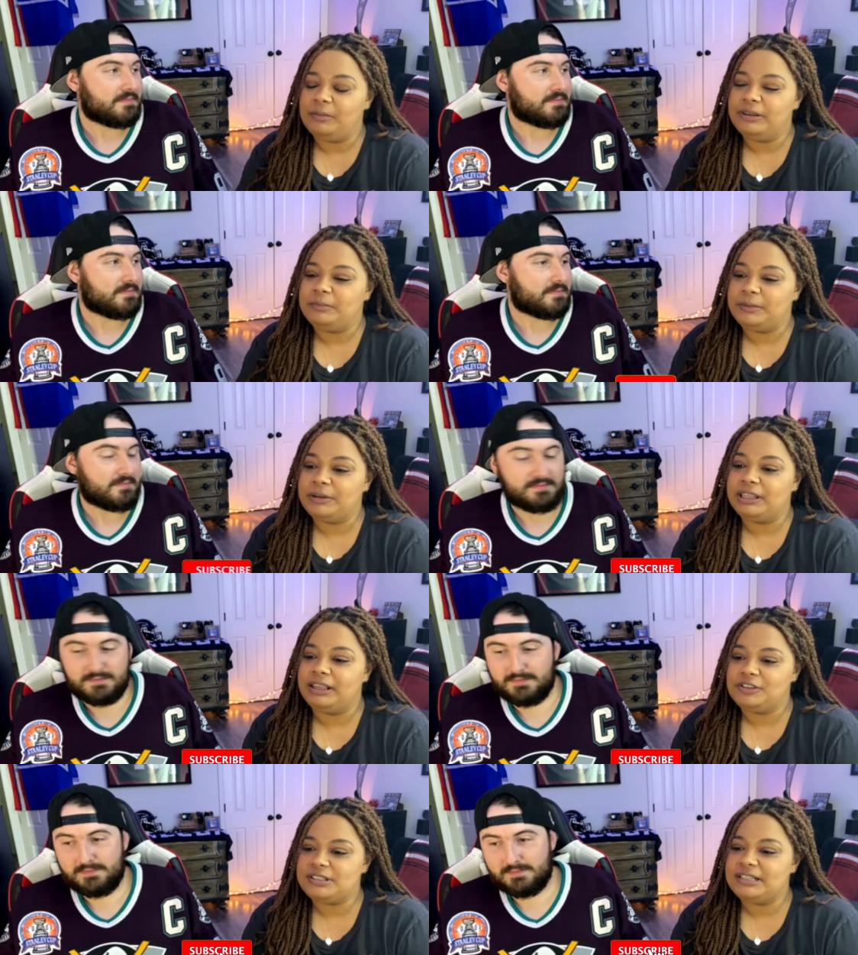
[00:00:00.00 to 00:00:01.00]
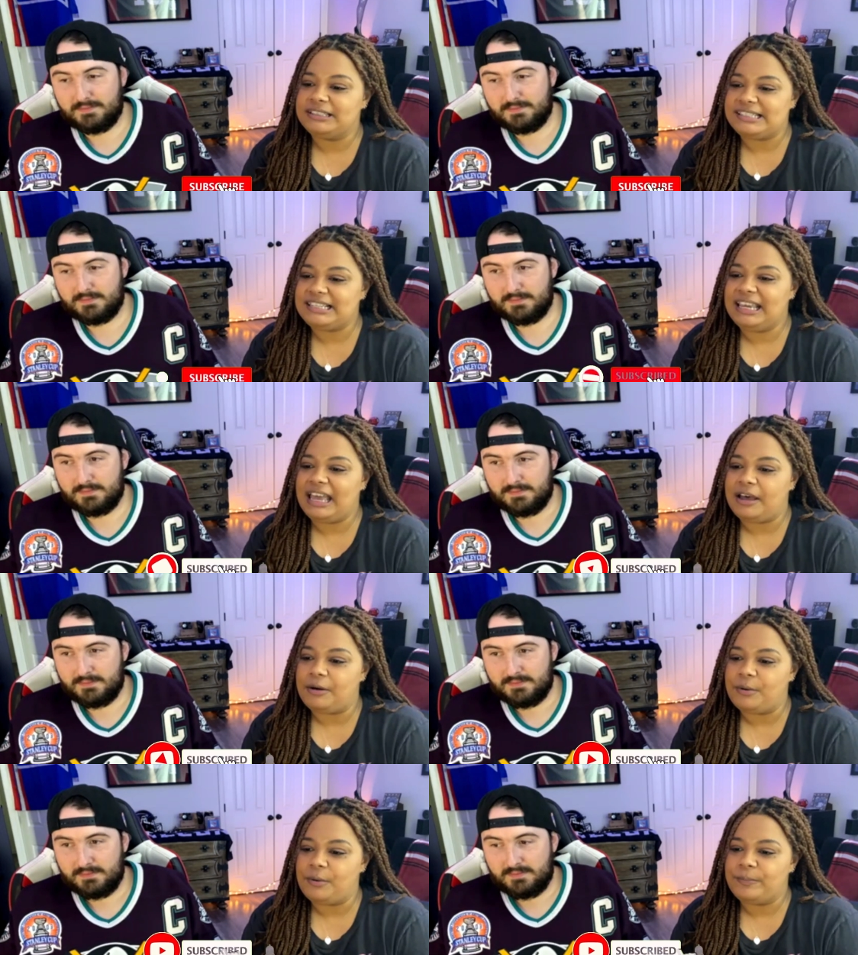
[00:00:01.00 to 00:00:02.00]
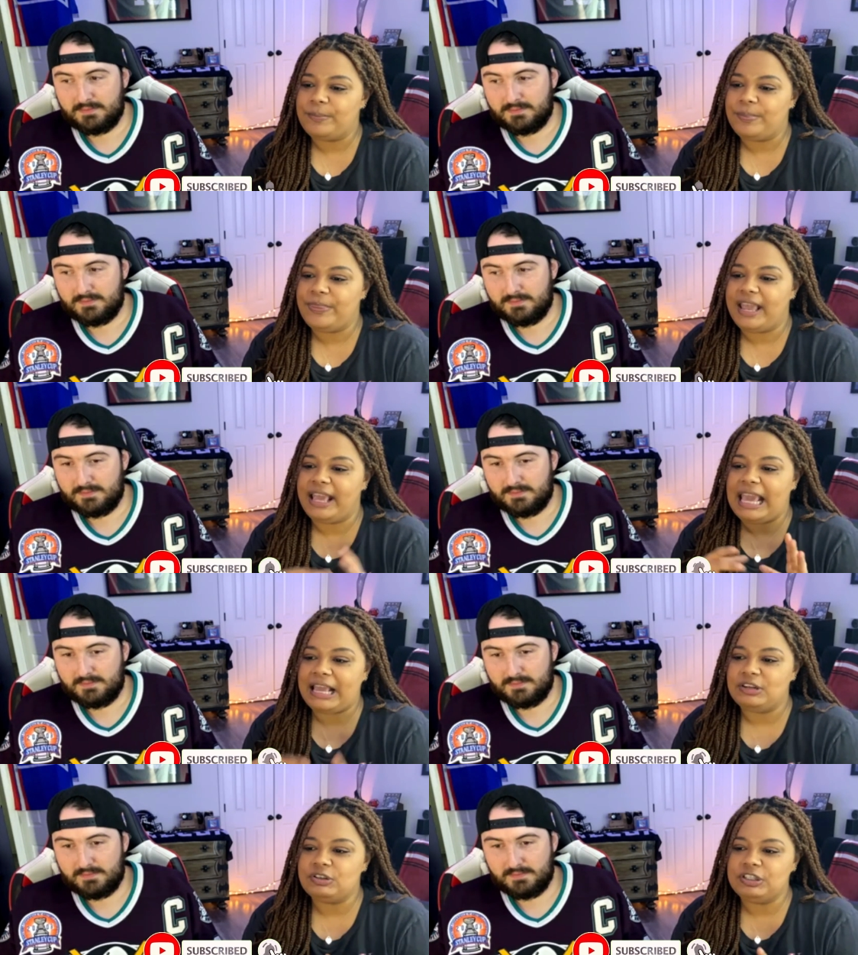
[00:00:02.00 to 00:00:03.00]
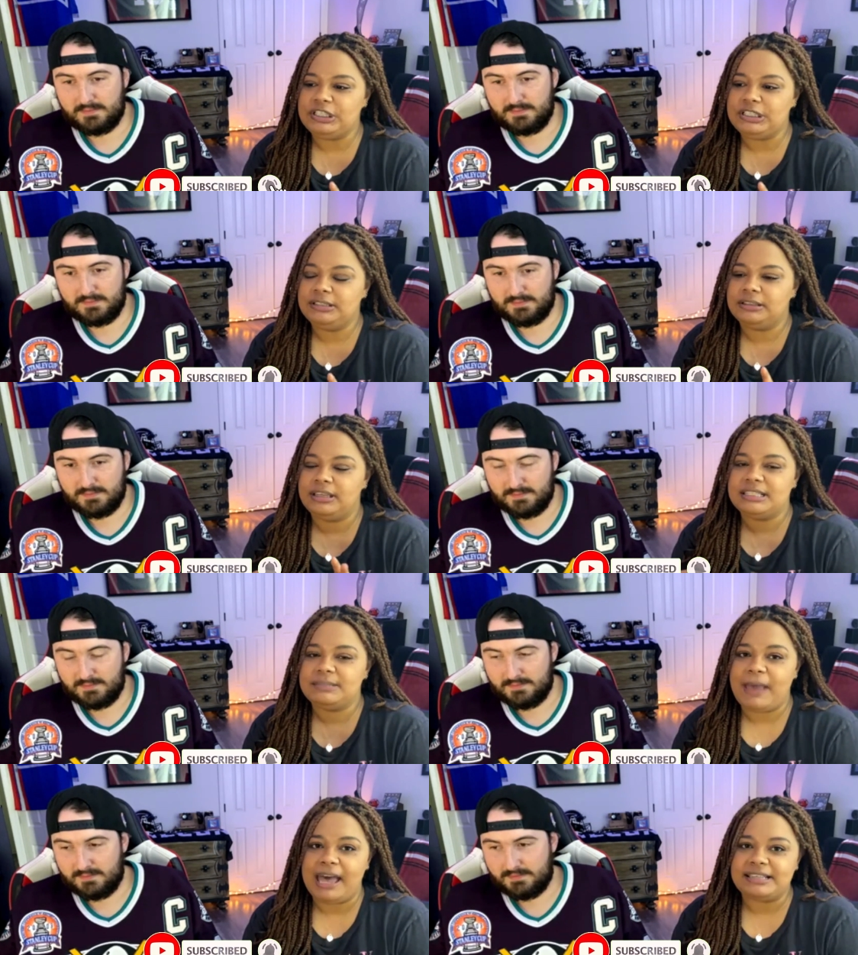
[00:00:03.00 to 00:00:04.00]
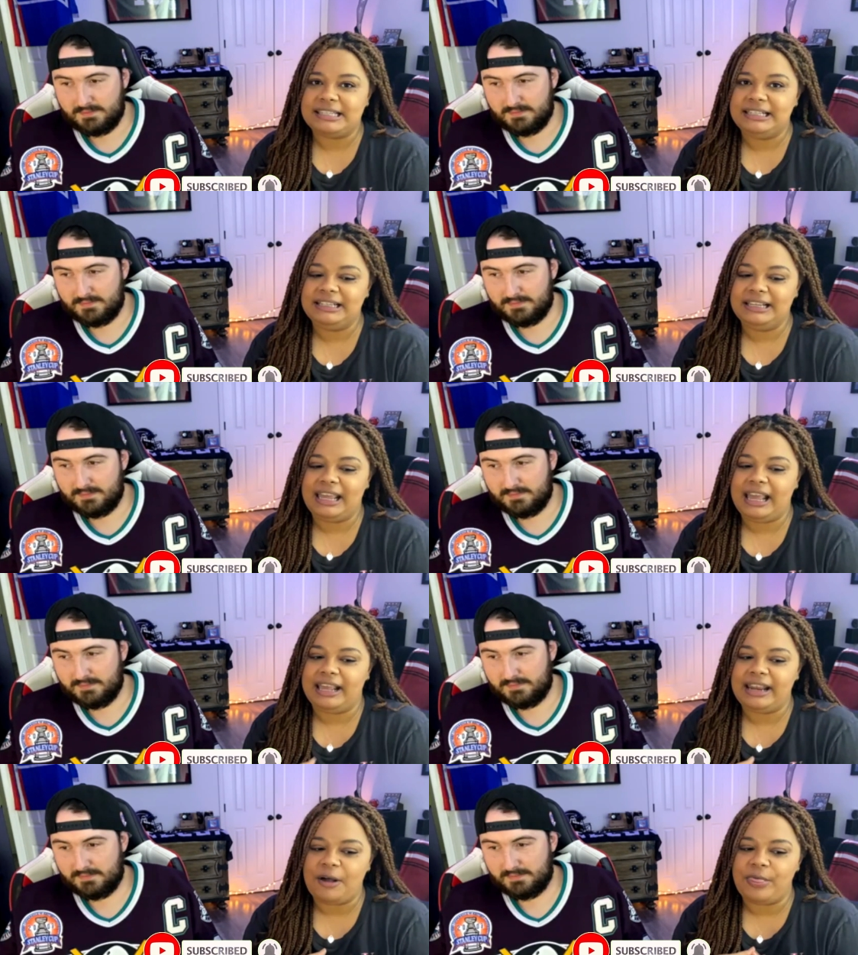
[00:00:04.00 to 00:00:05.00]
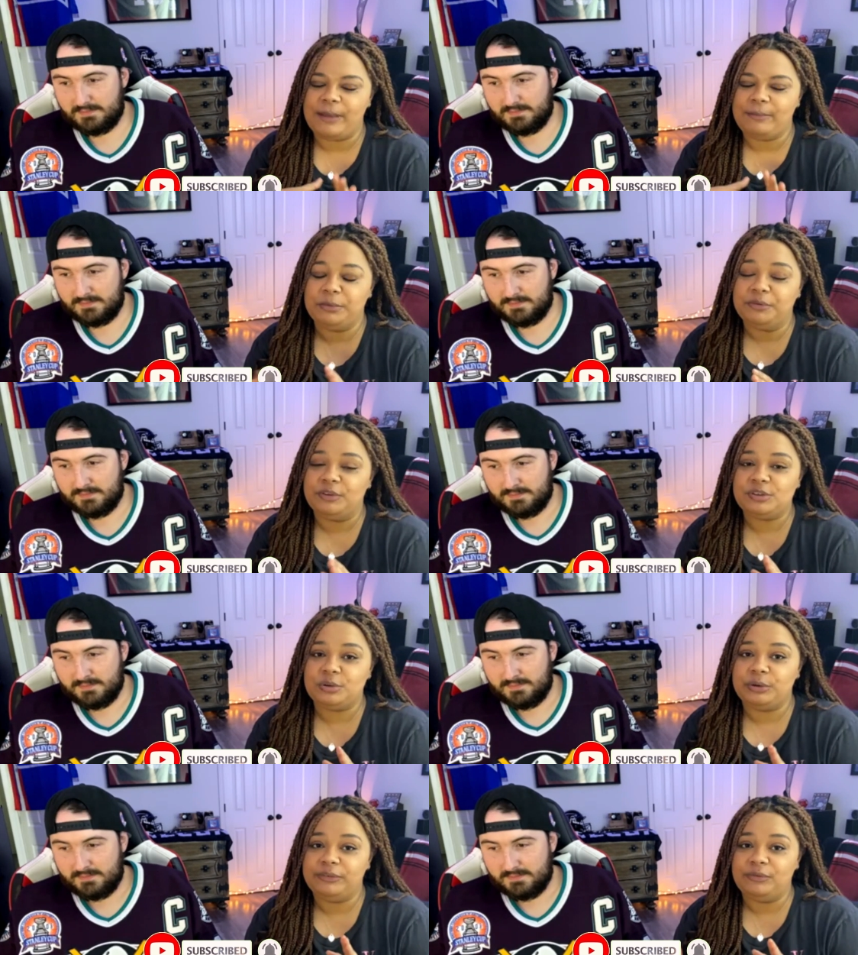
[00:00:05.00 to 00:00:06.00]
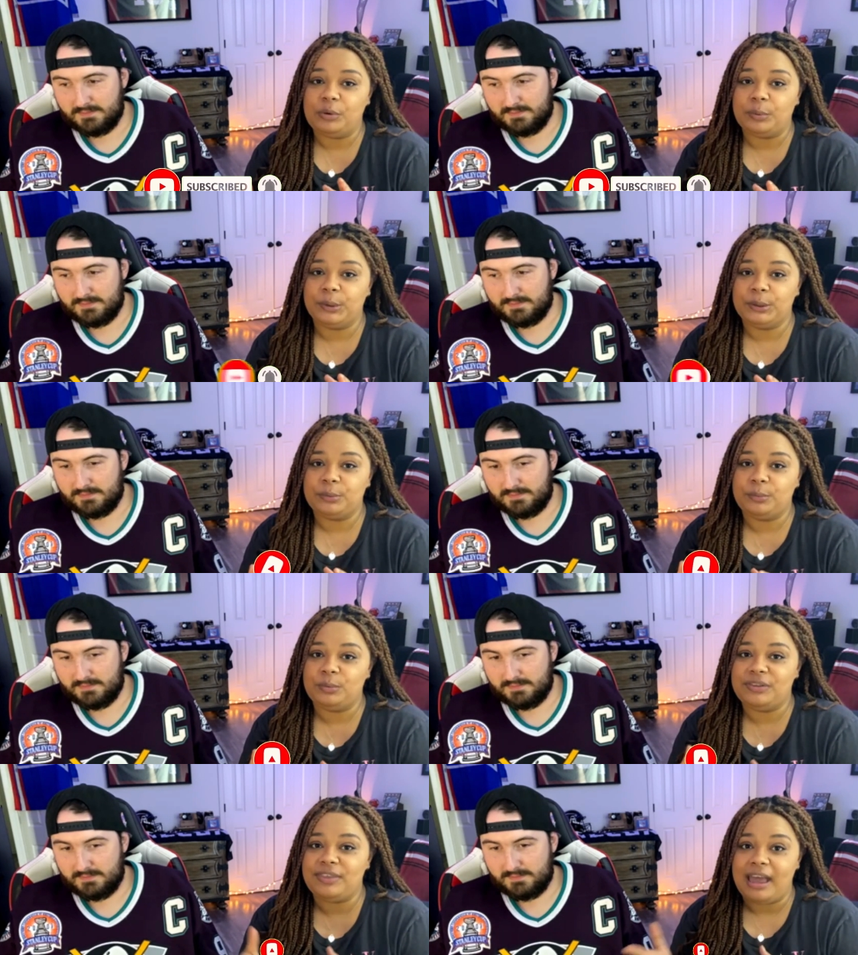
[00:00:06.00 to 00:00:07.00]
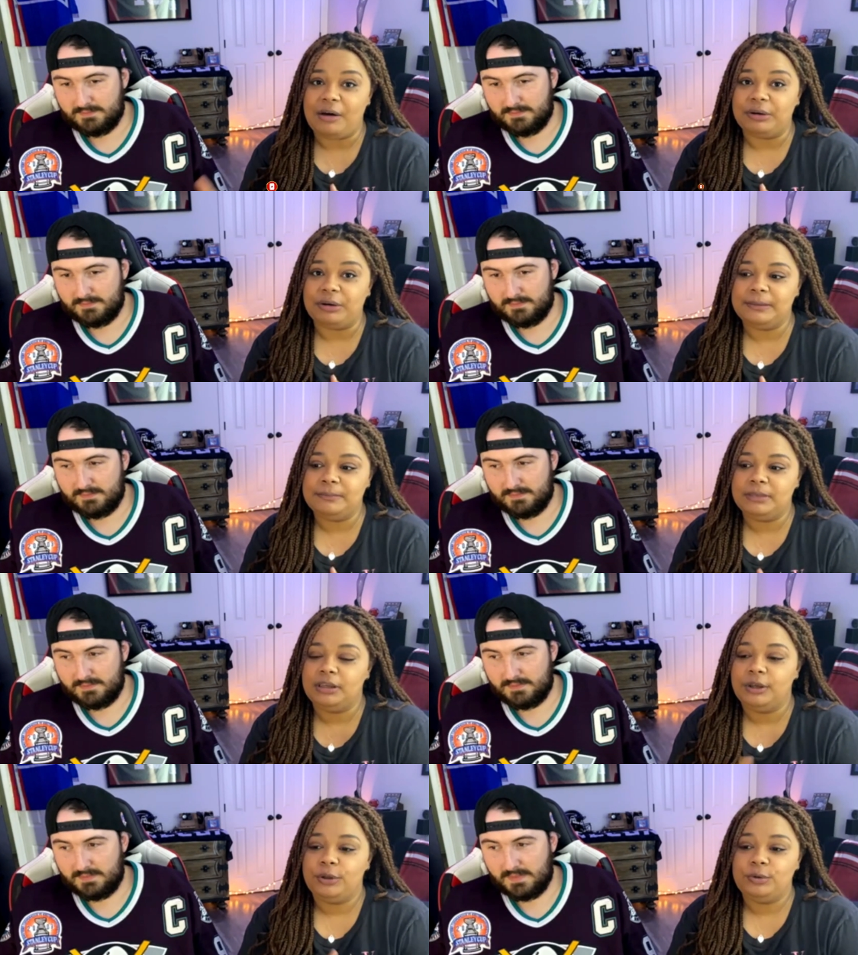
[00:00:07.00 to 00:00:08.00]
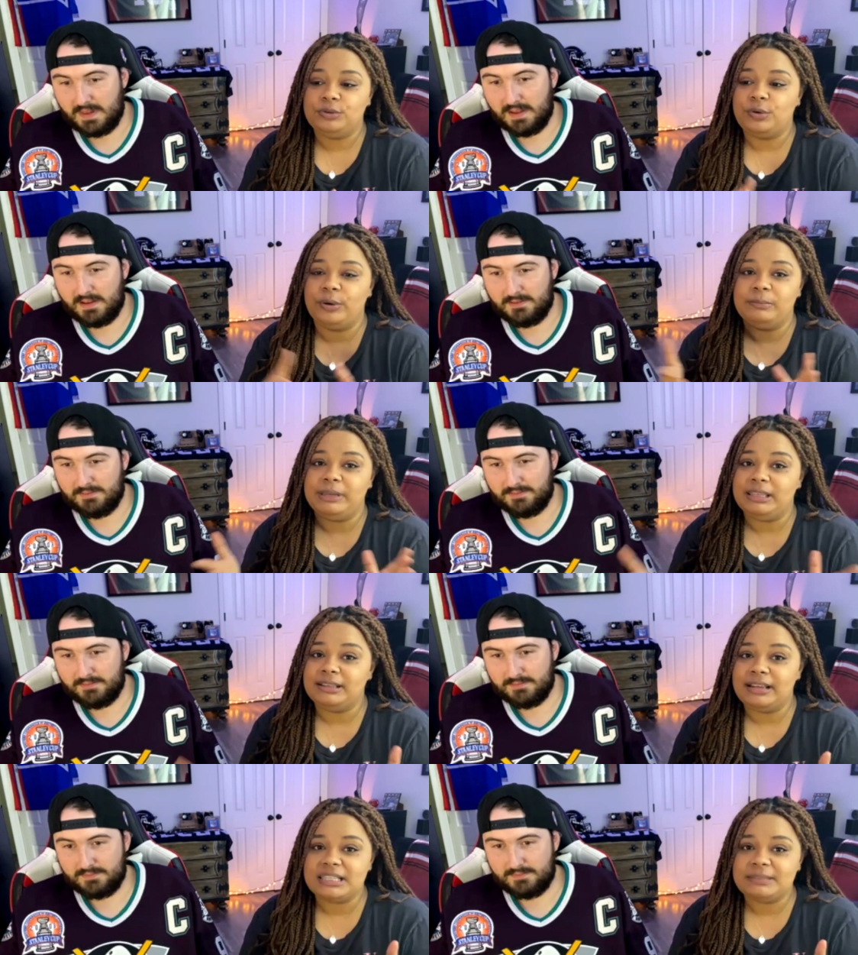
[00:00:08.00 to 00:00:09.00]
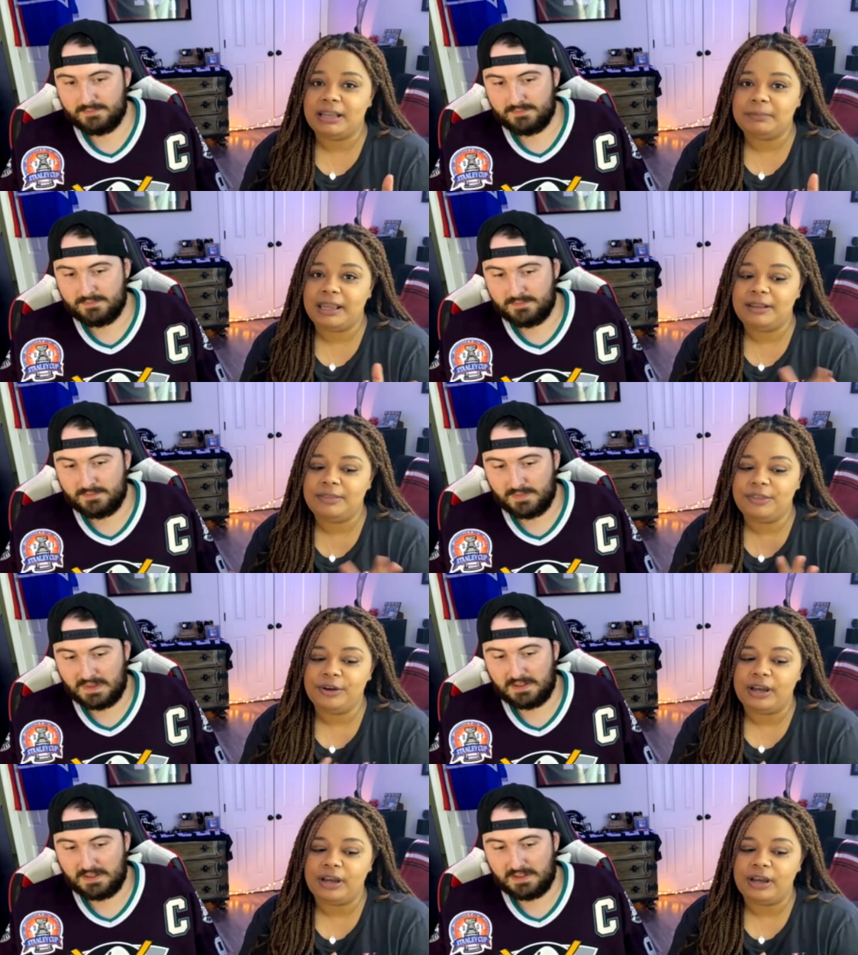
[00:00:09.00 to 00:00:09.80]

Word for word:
Speaker 1: It'd be really interesting to see how they handle his passing and how they move the story forward without him. Who's going to be the next Black Panther? Those I